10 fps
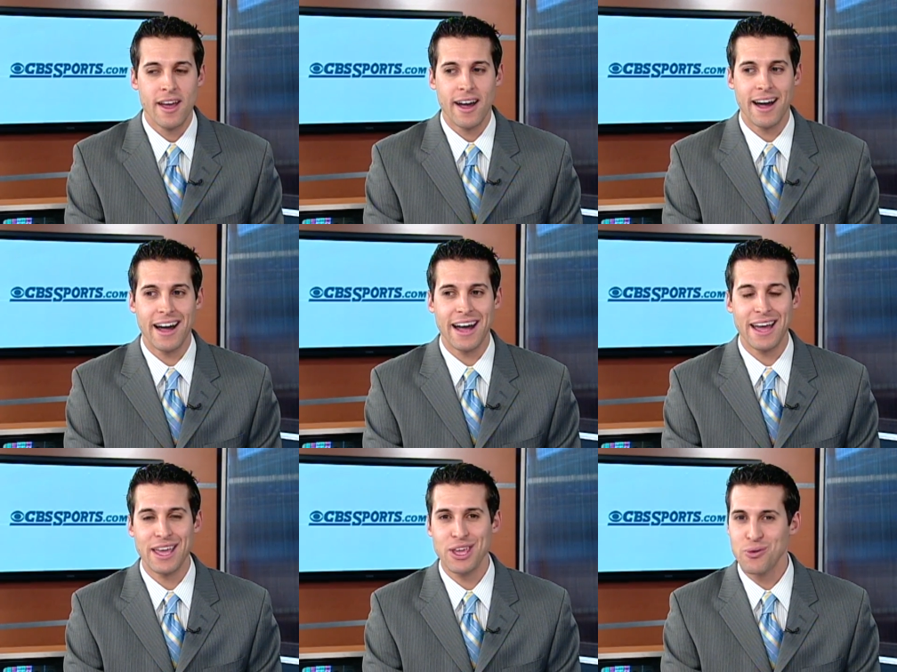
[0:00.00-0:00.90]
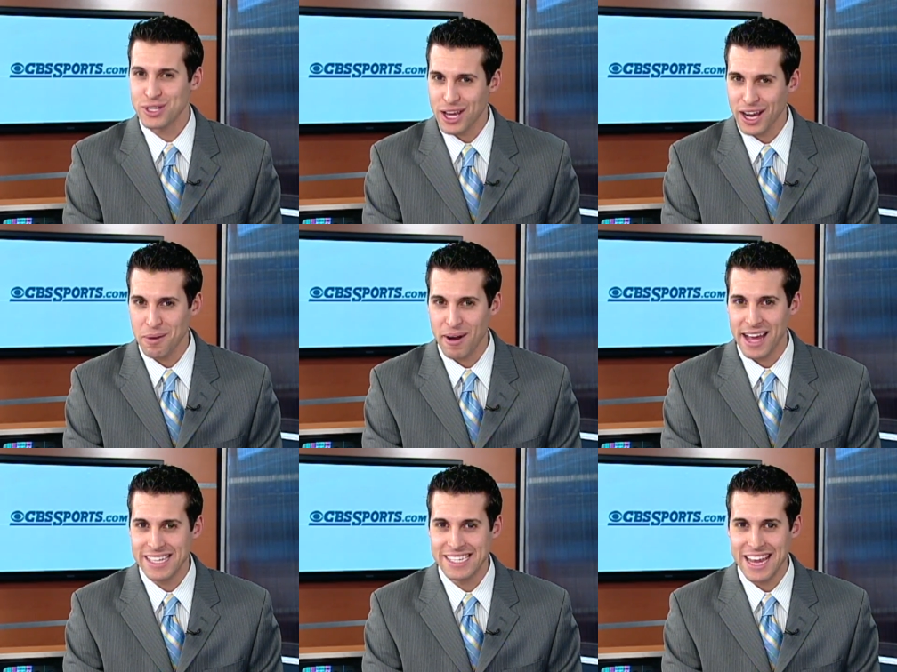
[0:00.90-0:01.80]
Uh, you were talking about
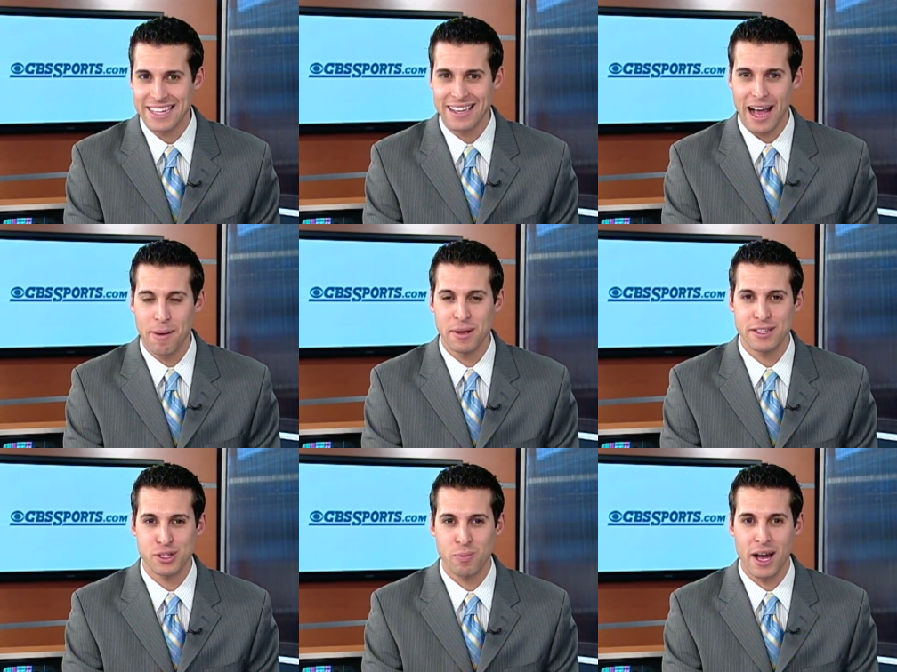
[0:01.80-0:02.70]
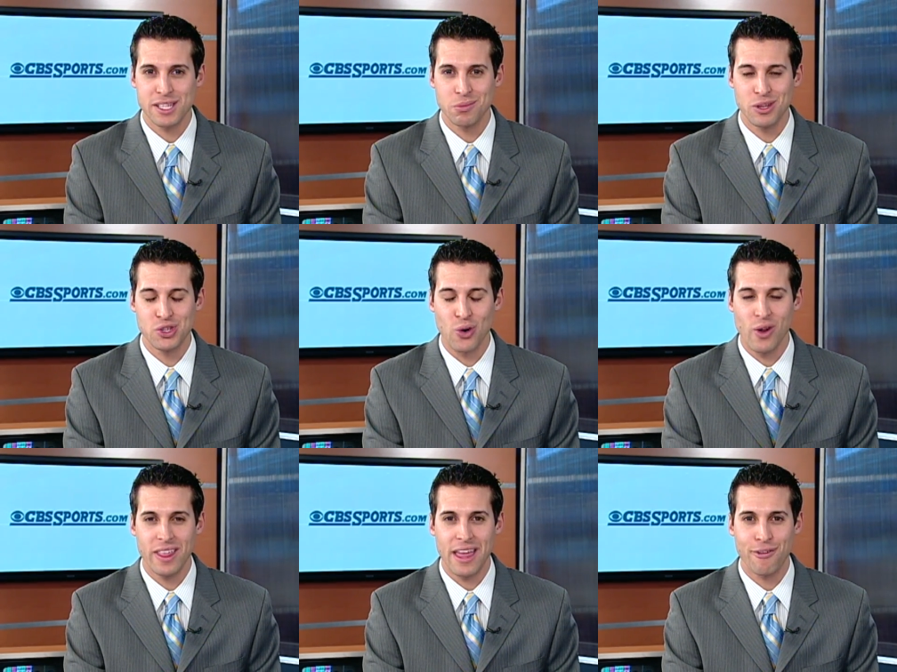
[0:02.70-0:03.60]
Isiah Thomas as possibly
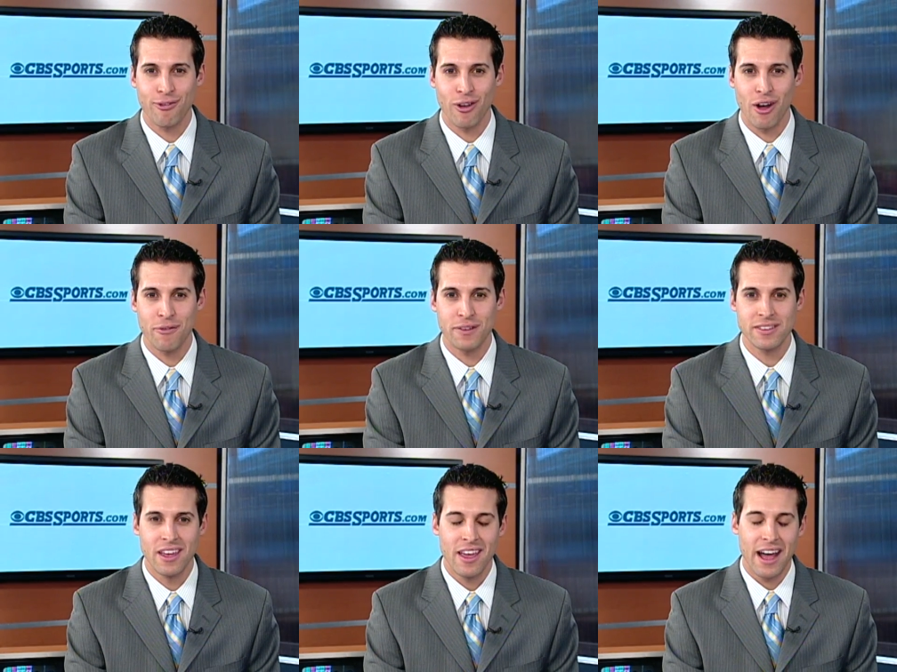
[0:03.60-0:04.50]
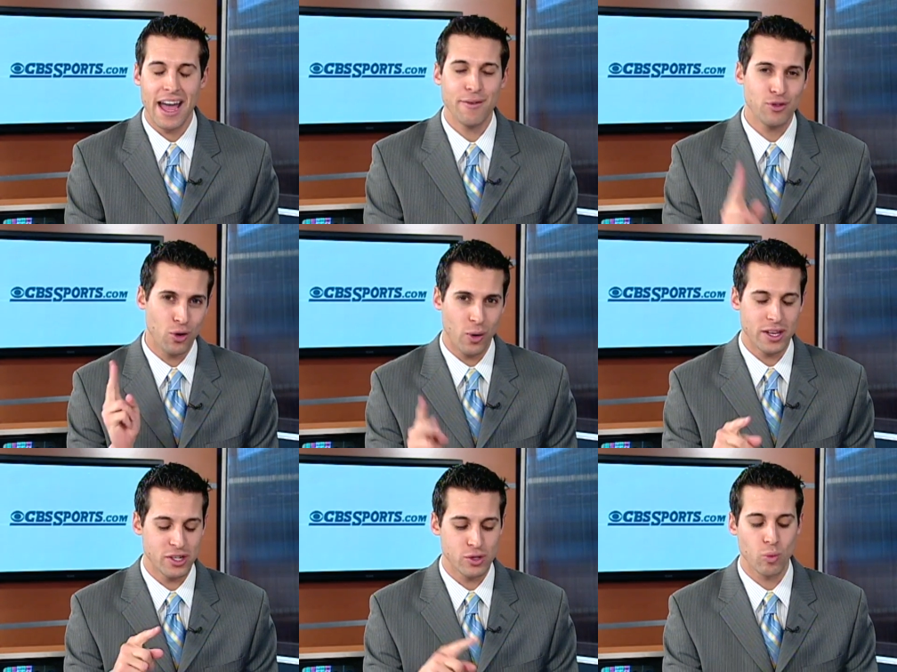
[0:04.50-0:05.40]
joining that front office. I have two
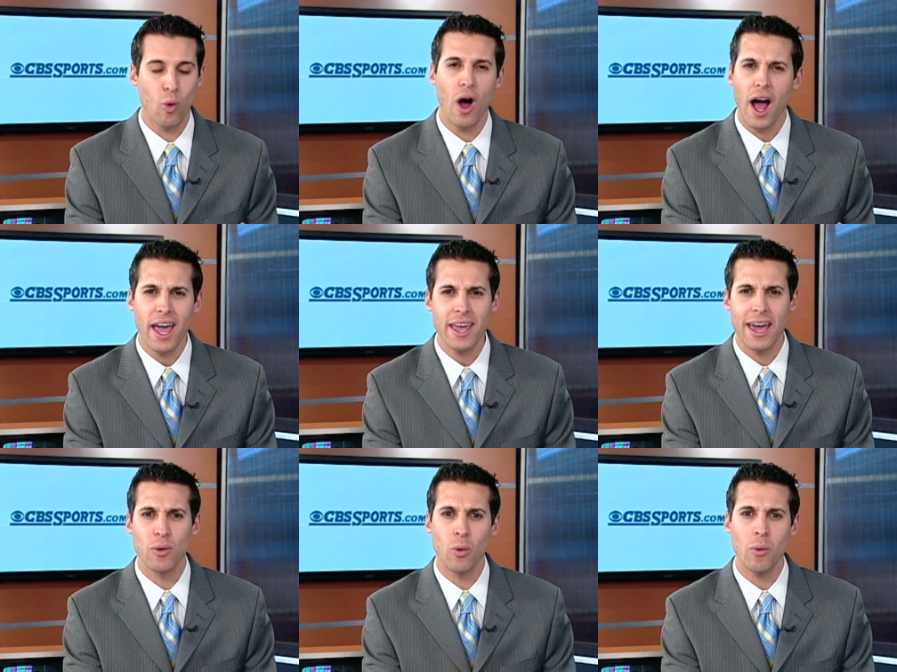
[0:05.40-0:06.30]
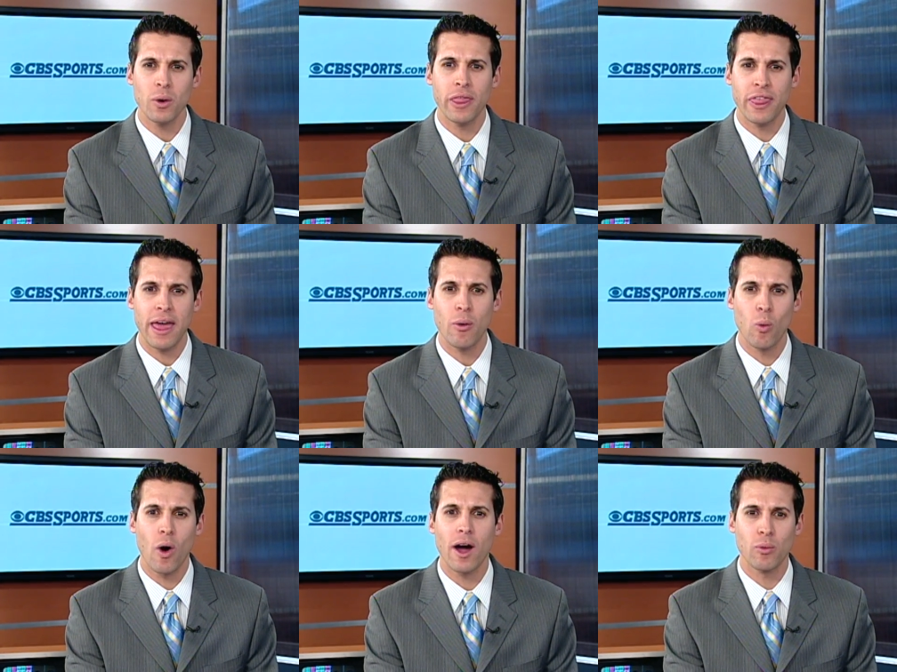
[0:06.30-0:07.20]
questions. Why and what would they
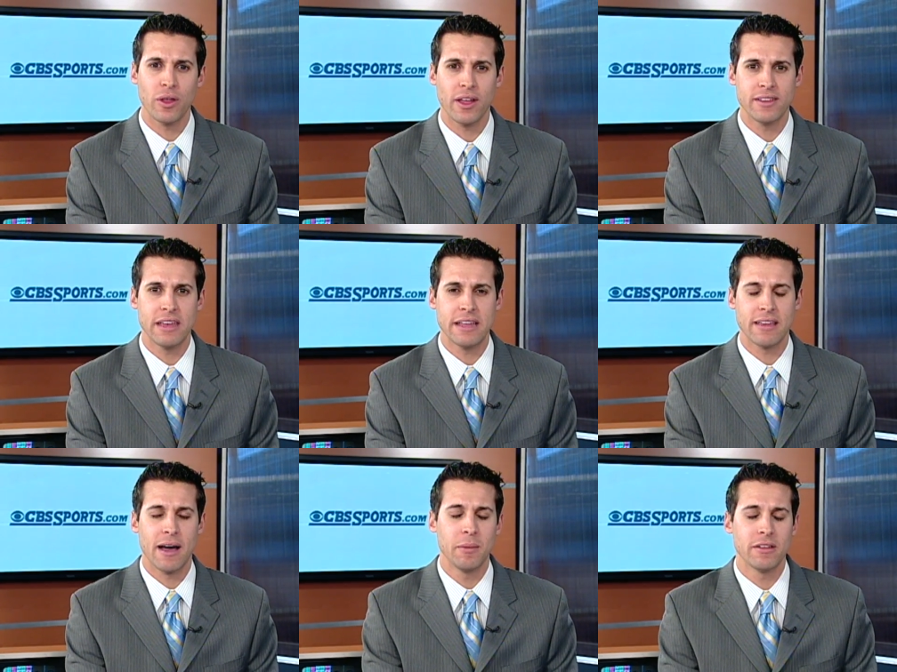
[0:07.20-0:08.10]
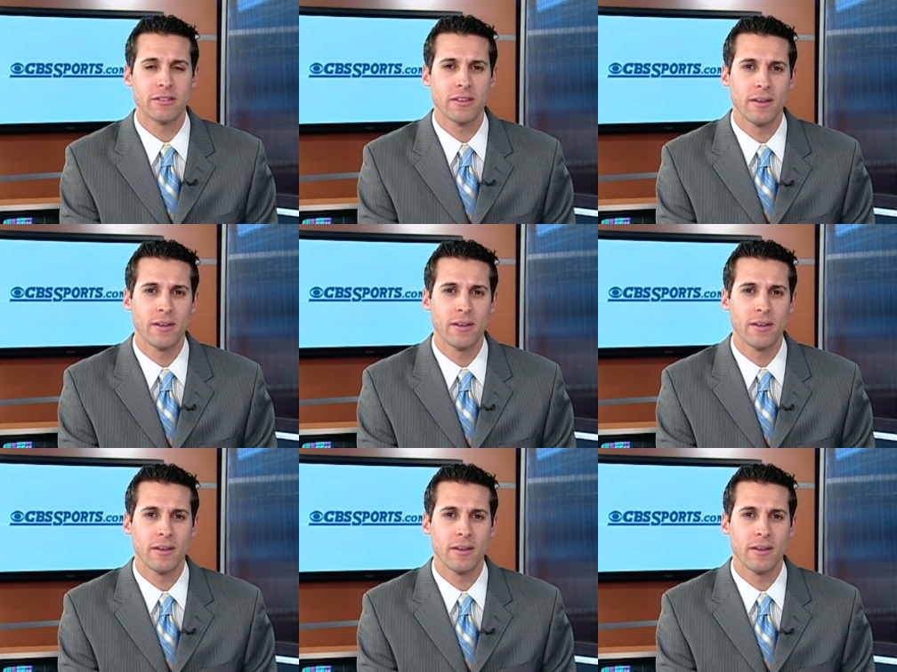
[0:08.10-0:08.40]
want with Isiah Thomas?